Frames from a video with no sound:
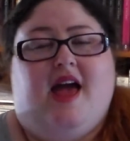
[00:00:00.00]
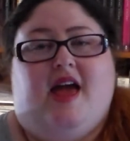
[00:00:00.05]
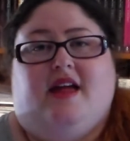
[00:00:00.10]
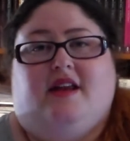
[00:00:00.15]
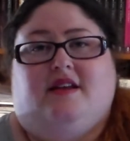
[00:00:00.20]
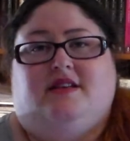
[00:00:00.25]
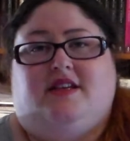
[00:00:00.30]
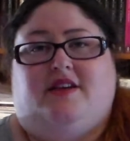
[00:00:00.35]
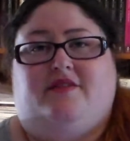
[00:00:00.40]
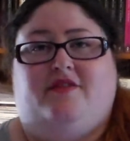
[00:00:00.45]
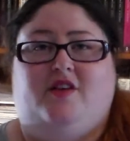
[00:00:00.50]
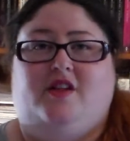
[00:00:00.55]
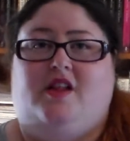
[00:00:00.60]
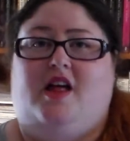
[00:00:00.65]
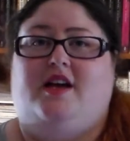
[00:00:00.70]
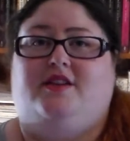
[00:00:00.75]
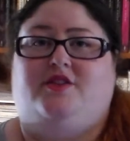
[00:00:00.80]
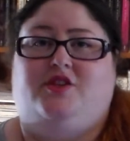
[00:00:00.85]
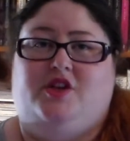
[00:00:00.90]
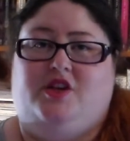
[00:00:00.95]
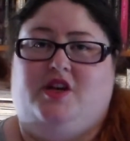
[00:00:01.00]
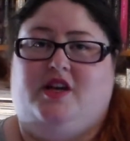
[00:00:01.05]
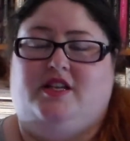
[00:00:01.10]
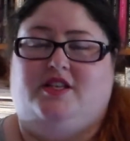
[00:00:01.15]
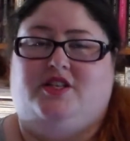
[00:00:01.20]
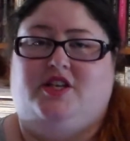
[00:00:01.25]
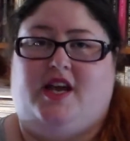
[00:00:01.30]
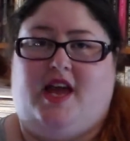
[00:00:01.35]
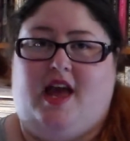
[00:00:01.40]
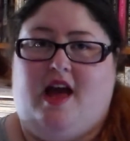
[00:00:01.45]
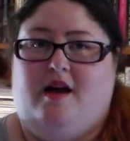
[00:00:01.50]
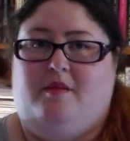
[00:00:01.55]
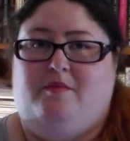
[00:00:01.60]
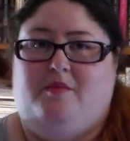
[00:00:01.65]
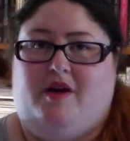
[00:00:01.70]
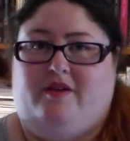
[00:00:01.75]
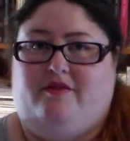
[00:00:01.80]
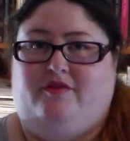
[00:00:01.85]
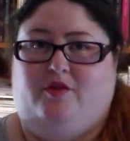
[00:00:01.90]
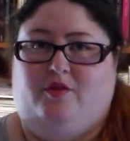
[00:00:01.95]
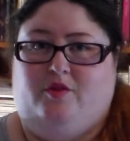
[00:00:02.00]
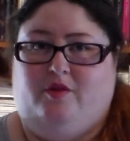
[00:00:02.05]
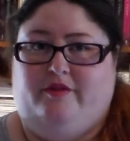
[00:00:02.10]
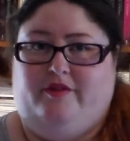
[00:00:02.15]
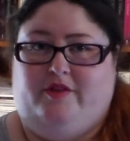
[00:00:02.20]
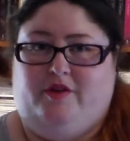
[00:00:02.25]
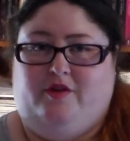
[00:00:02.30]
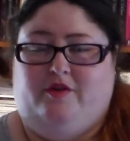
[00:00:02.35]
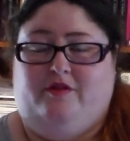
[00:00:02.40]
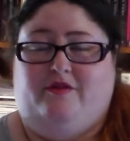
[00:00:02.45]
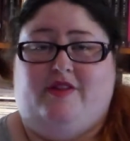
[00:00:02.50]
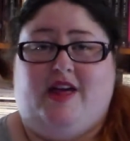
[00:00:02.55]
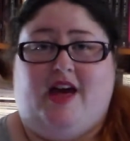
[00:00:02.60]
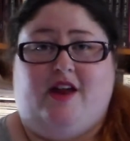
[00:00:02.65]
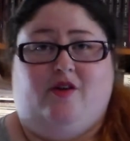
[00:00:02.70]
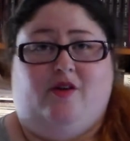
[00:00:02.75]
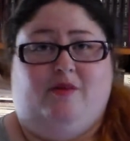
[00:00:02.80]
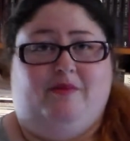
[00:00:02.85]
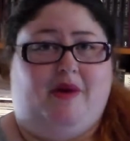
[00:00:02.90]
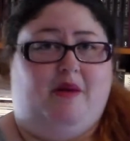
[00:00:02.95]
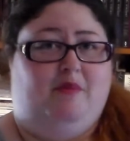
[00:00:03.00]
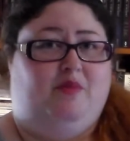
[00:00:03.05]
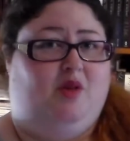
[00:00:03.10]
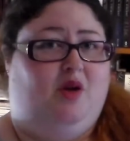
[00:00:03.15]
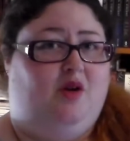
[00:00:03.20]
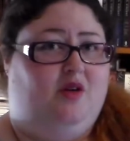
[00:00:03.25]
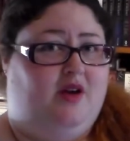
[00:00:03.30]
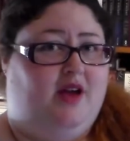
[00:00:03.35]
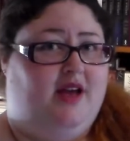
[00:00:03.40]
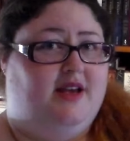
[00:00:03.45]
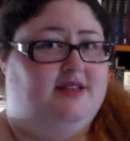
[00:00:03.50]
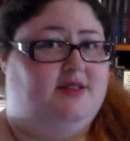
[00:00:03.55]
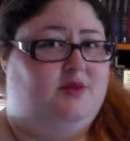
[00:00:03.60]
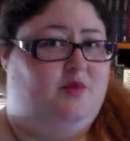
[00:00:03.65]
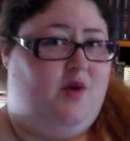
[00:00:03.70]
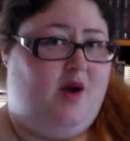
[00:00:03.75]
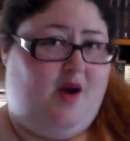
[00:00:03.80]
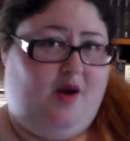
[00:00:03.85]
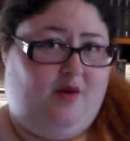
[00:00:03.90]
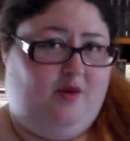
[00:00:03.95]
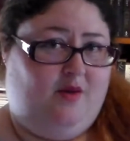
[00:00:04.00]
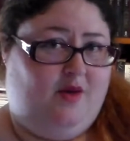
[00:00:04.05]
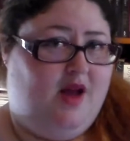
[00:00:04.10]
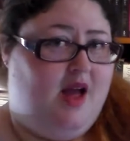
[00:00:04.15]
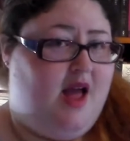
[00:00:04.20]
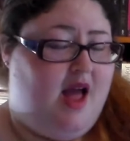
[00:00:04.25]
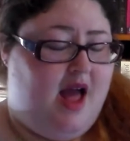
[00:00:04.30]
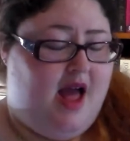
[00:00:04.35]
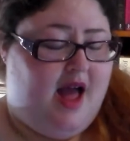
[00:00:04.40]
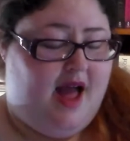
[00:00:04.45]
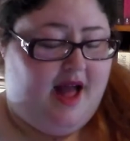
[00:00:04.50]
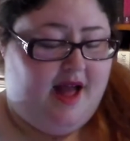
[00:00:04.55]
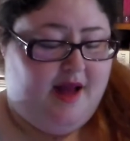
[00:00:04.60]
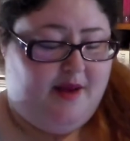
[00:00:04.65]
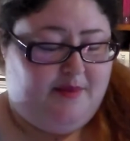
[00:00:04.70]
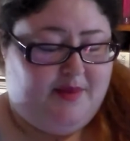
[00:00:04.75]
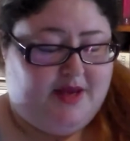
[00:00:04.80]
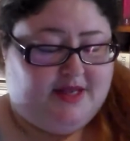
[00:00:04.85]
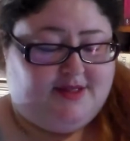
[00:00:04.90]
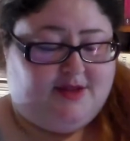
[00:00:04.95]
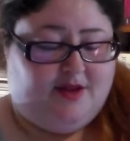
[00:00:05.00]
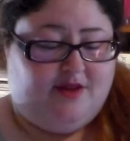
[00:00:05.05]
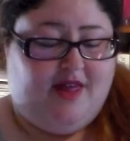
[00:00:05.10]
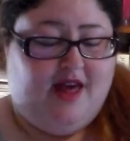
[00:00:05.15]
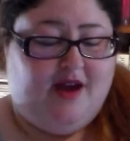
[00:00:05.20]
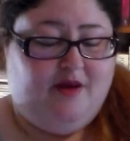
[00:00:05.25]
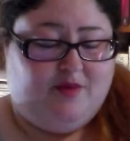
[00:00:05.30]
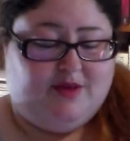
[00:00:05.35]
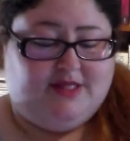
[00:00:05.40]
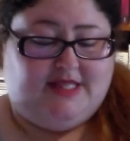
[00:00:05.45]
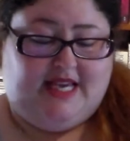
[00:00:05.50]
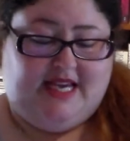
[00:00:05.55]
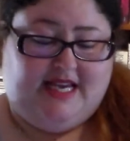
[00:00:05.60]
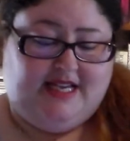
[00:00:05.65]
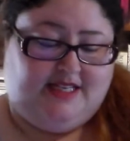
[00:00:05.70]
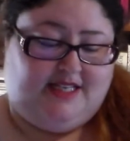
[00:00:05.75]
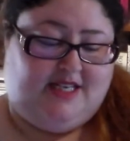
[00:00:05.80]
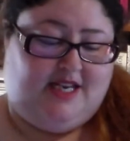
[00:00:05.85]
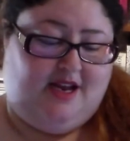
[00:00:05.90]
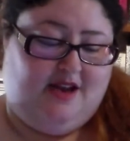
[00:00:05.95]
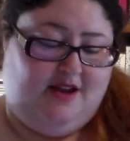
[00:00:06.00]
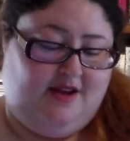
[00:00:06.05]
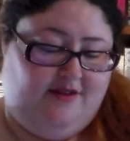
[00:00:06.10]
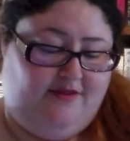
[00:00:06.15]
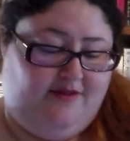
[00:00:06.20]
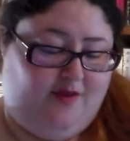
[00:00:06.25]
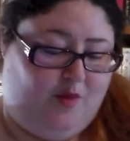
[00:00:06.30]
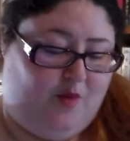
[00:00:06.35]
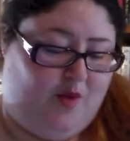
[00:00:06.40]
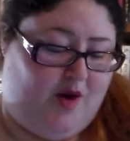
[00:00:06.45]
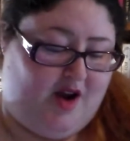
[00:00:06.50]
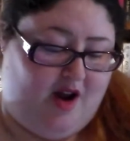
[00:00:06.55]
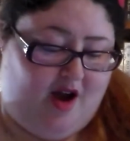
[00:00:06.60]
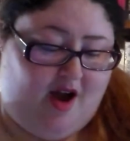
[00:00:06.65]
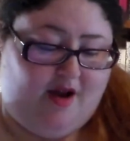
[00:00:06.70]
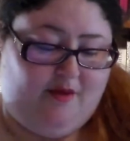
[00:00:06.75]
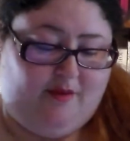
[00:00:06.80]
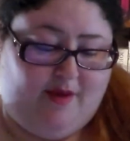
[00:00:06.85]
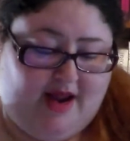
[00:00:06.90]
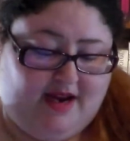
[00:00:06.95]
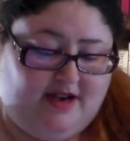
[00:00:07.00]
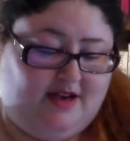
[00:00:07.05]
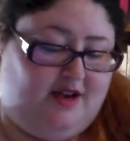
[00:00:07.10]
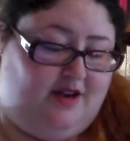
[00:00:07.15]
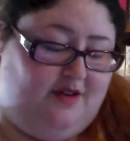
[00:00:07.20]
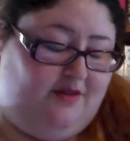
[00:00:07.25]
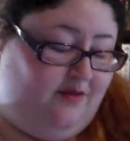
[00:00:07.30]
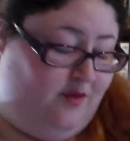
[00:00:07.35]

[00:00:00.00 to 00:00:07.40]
and if you like to, you can check out my full review of that on my blog as well. So that was it for what I read